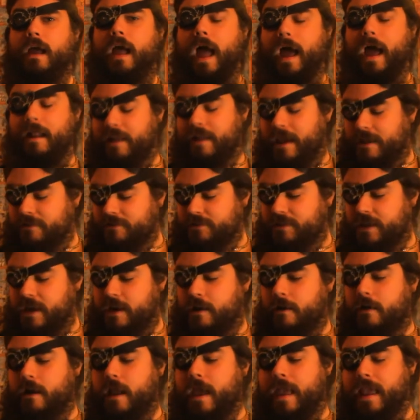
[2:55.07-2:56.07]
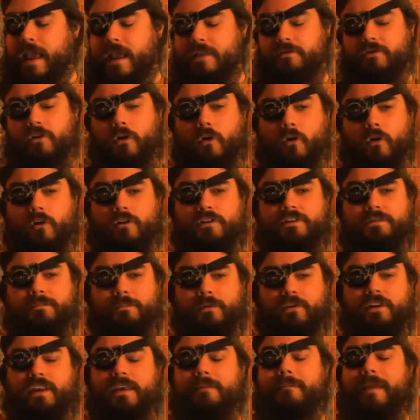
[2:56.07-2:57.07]
And as they're in the horse
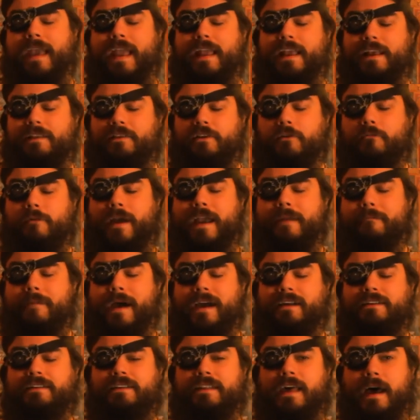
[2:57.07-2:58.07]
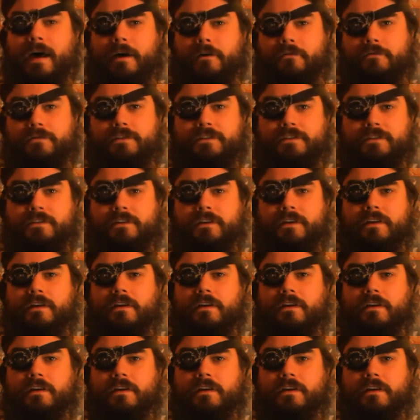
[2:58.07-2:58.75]
buggy making their way back to the house,